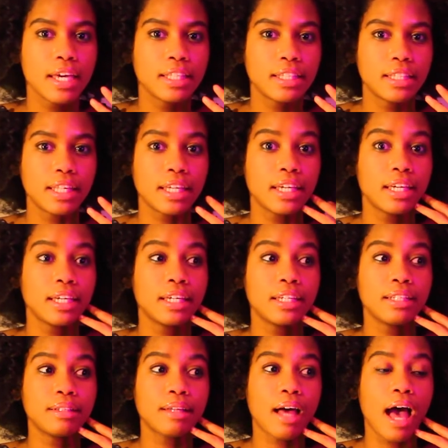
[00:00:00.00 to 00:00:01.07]

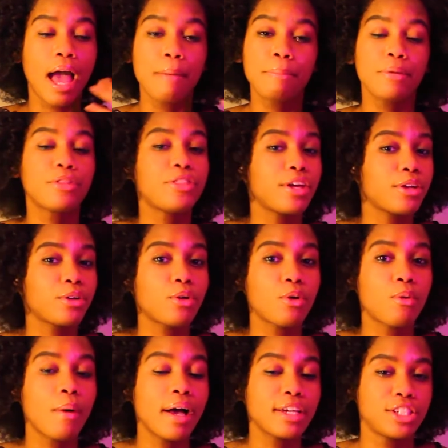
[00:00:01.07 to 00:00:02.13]
the
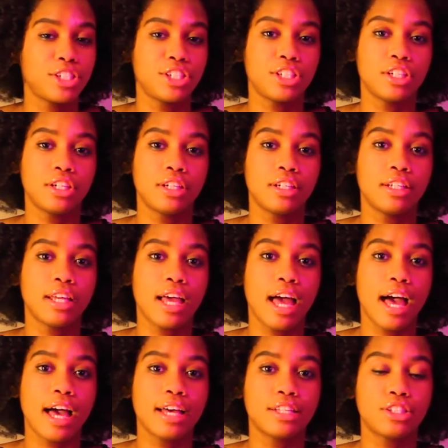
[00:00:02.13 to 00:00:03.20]
hypothetical question
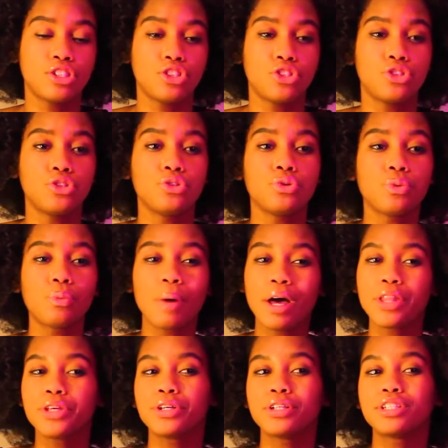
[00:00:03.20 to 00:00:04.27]
as to
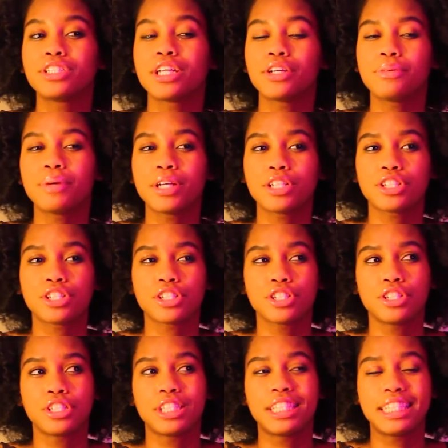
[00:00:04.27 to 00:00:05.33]
whether
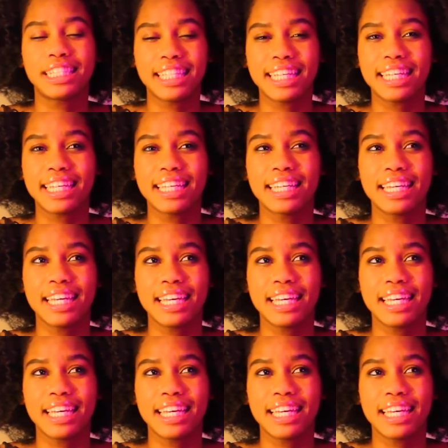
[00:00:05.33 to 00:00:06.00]
Generation Z